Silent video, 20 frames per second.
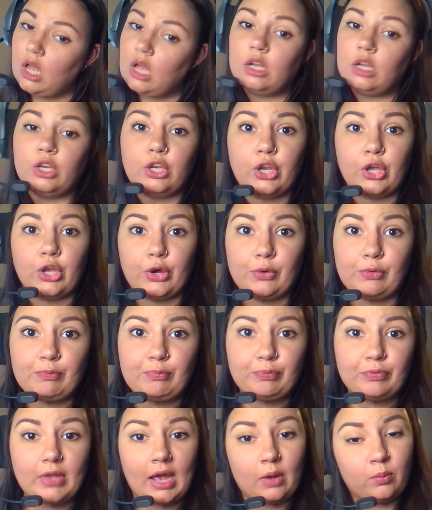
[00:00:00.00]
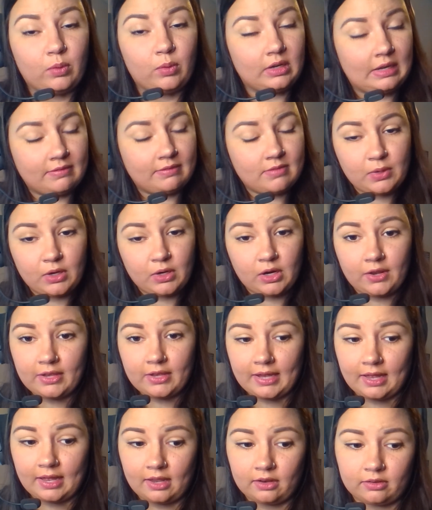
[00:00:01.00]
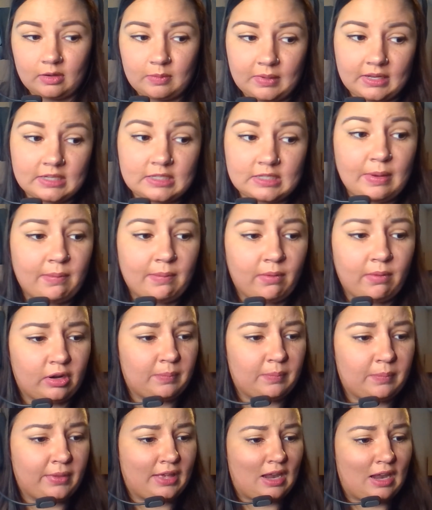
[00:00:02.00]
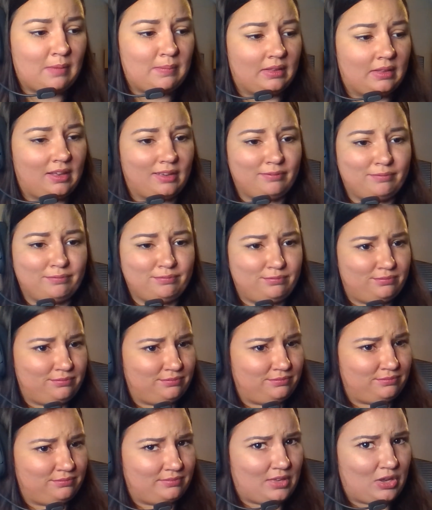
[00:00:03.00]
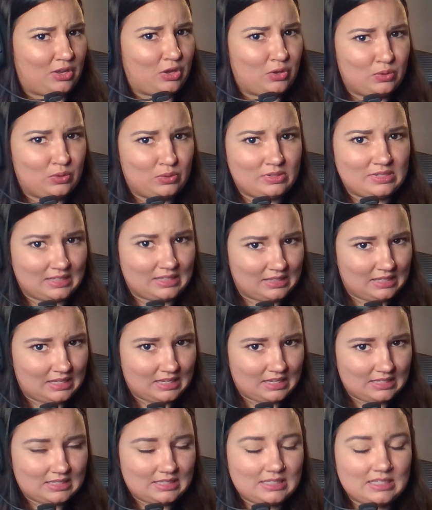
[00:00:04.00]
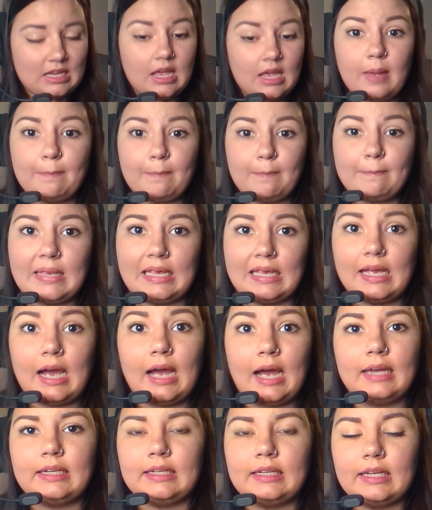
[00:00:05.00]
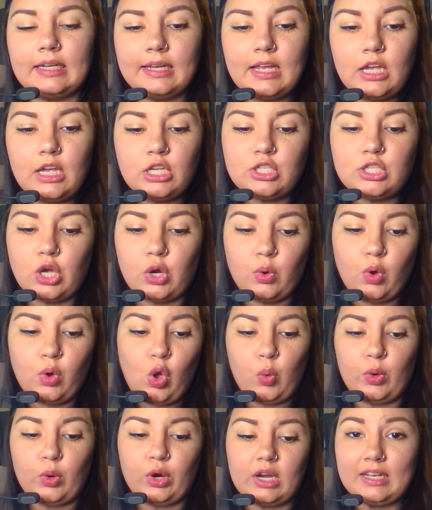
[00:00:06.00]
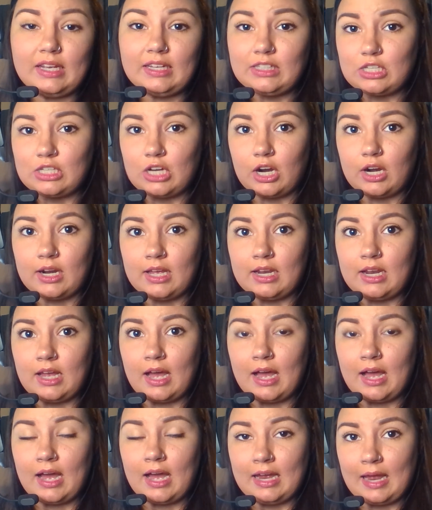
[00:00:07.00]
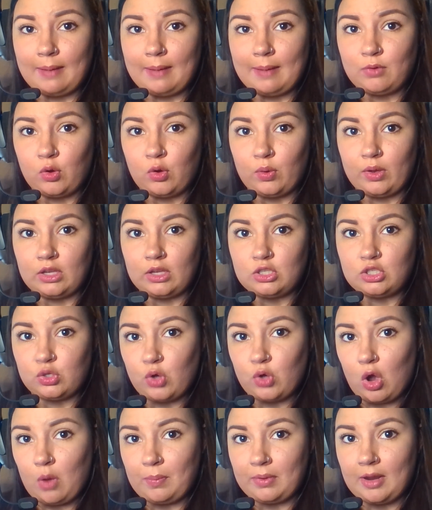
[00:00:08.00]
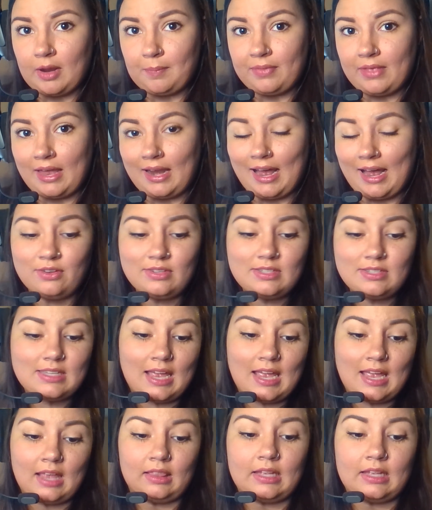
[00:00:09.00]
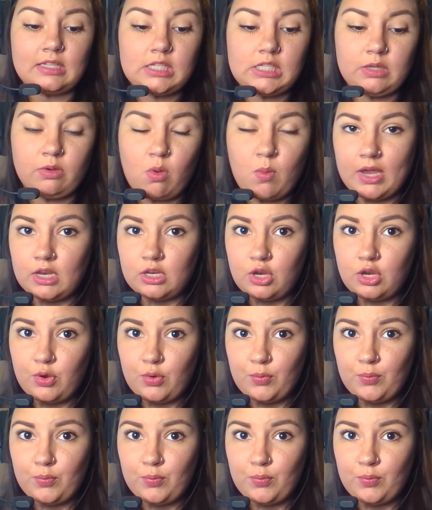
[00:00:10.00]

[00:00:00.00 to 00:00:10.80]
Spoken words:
no, I wouldn't even put it on the gallery because people are going to look at it and be like, who did this? Me. I did it. So we're going to get started. I am going to open up that house and let's see what we can do.